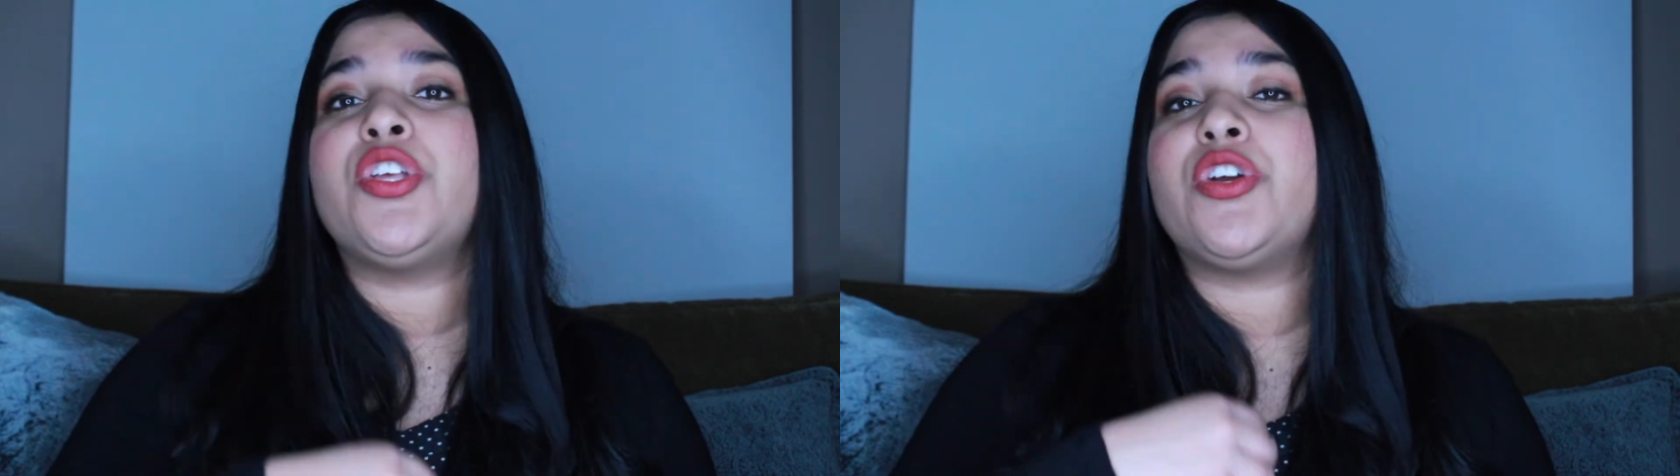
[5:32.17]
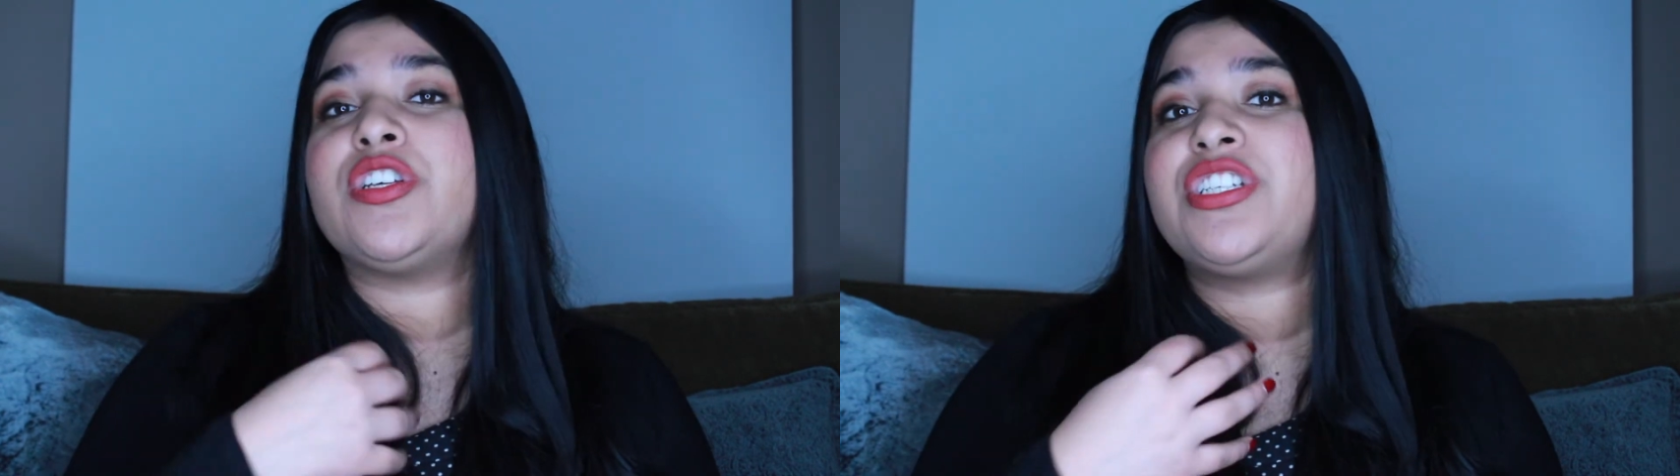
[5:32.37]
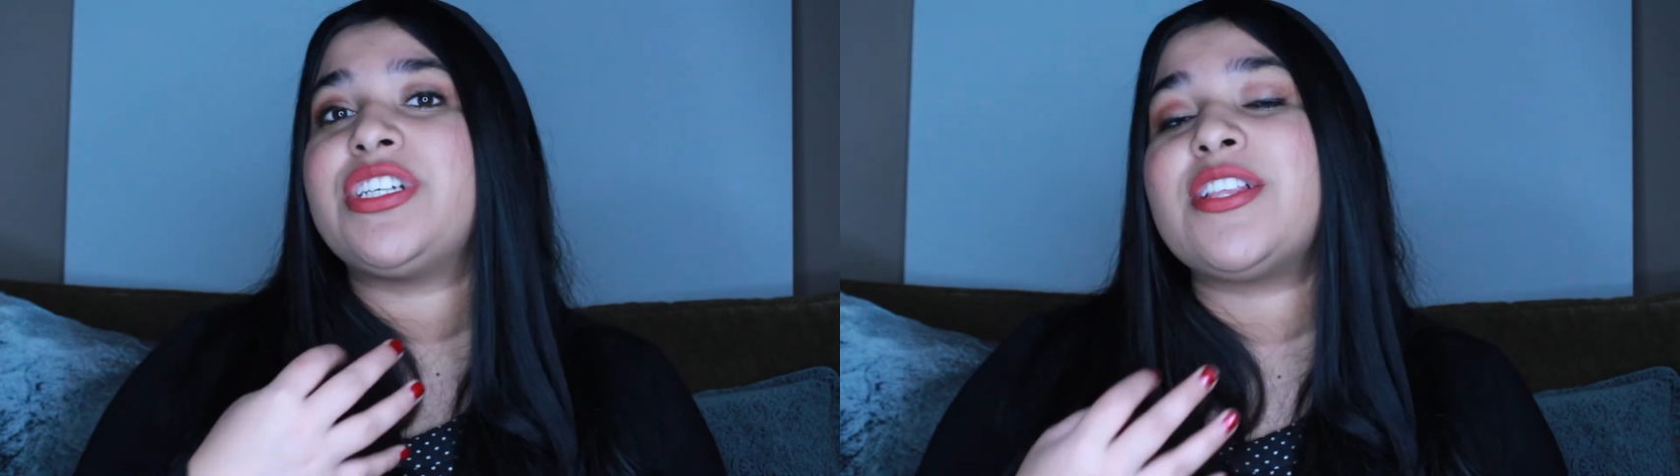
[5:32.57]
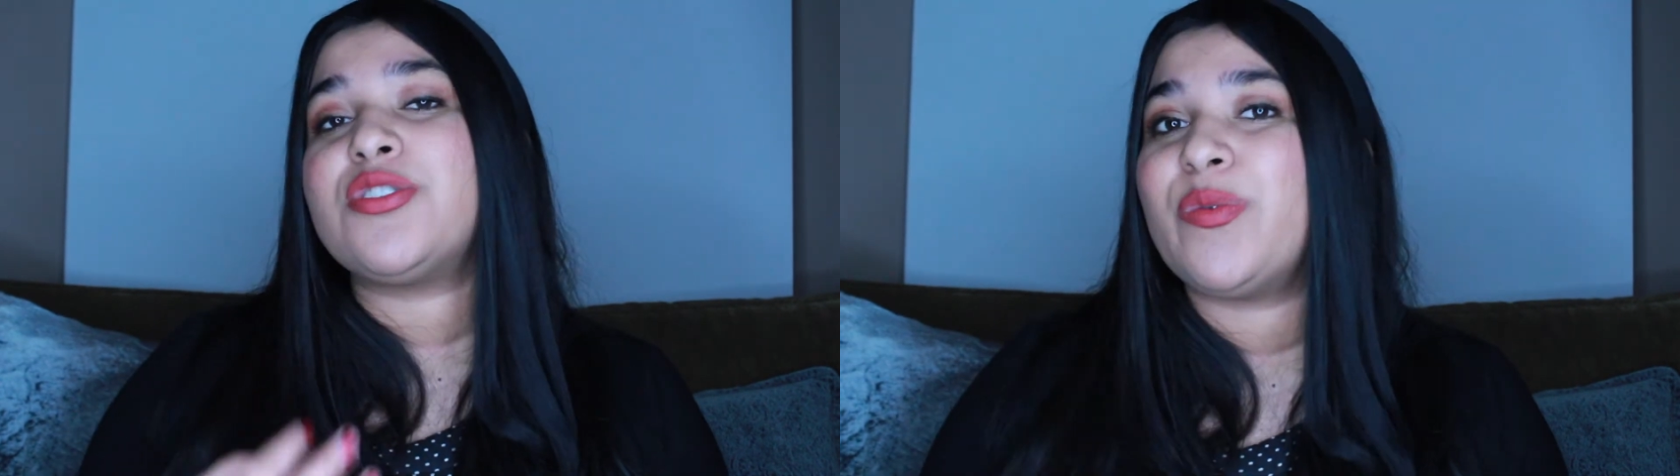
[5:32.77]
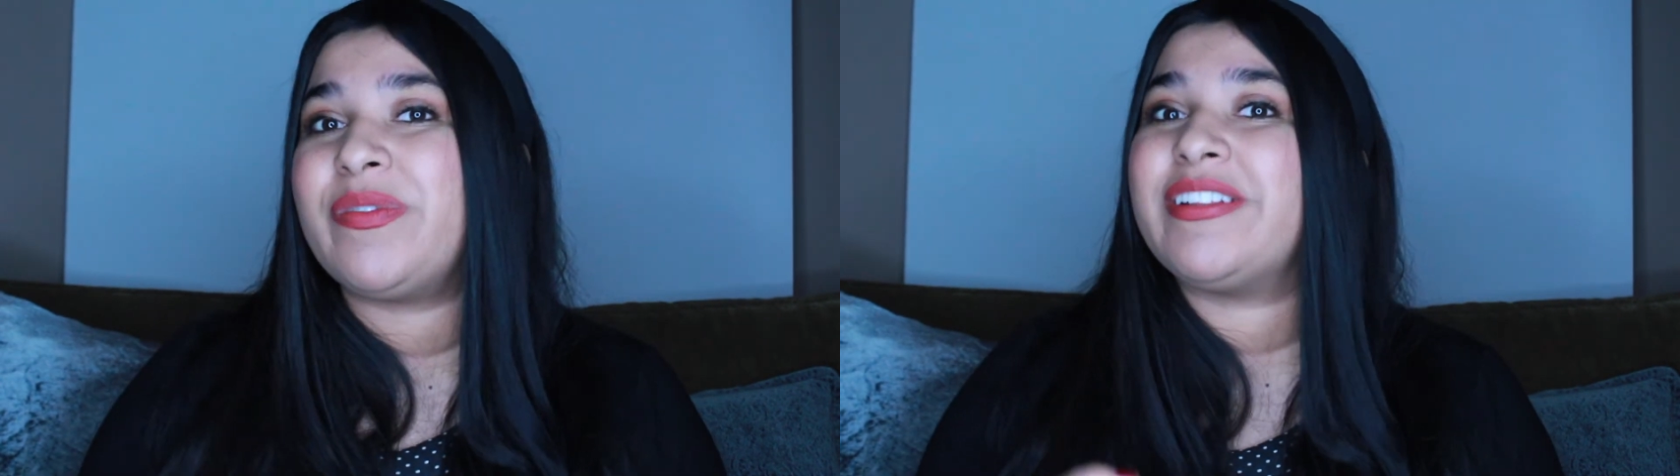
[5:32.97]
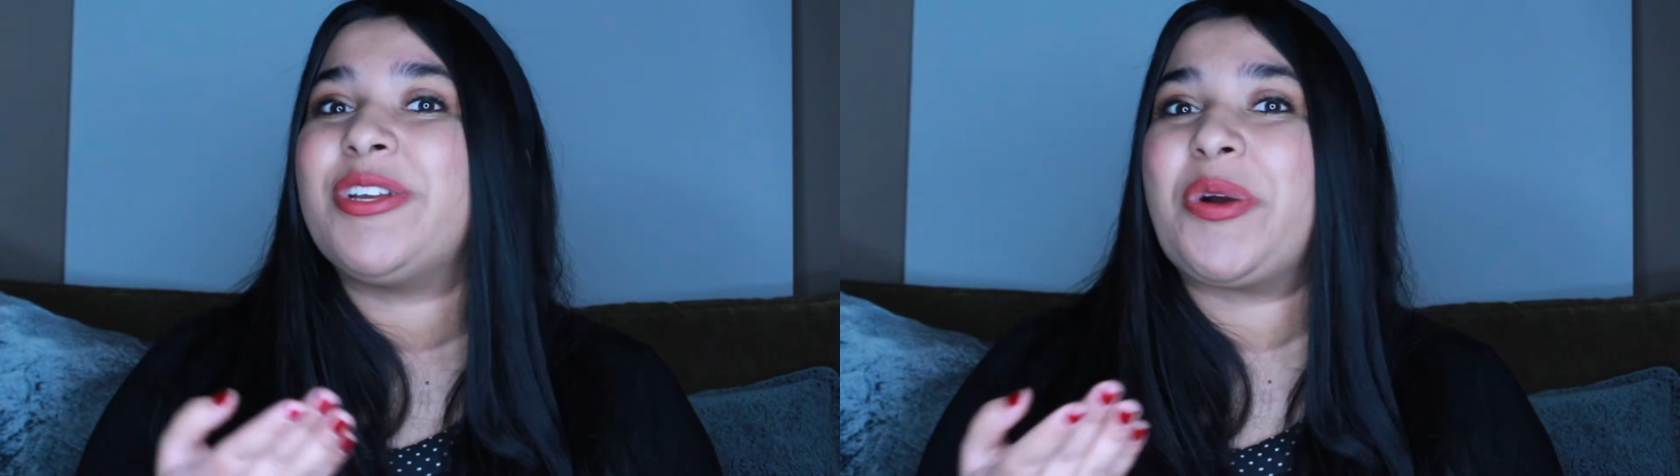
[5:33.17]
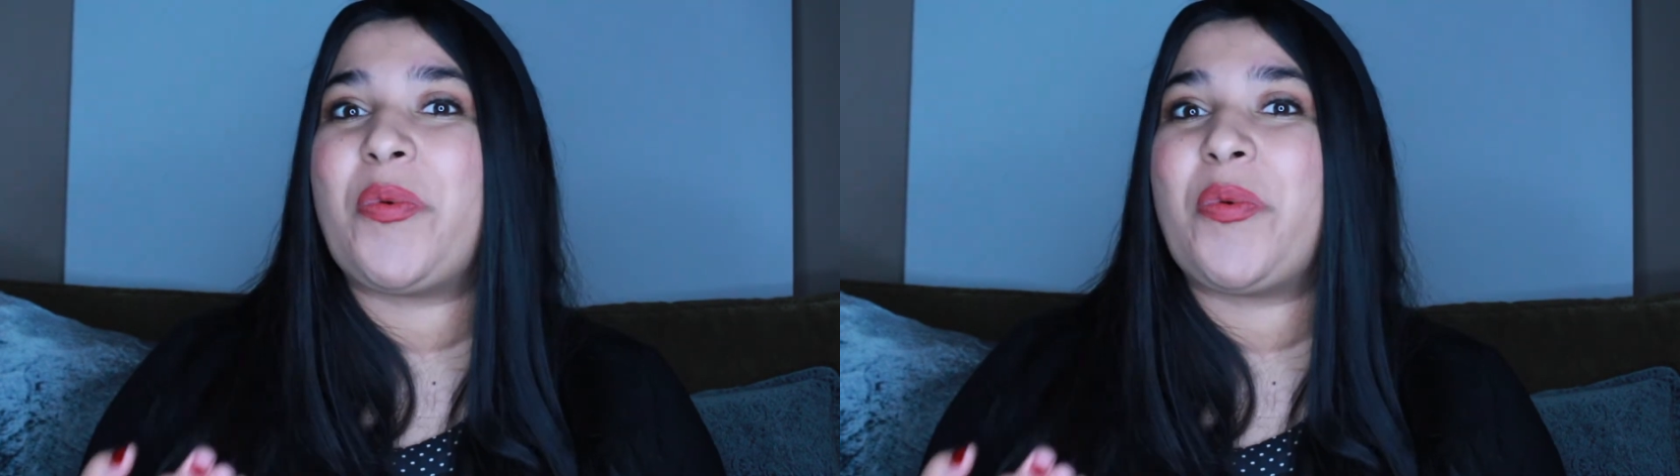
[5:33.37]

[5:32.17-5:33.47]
you're gentle with your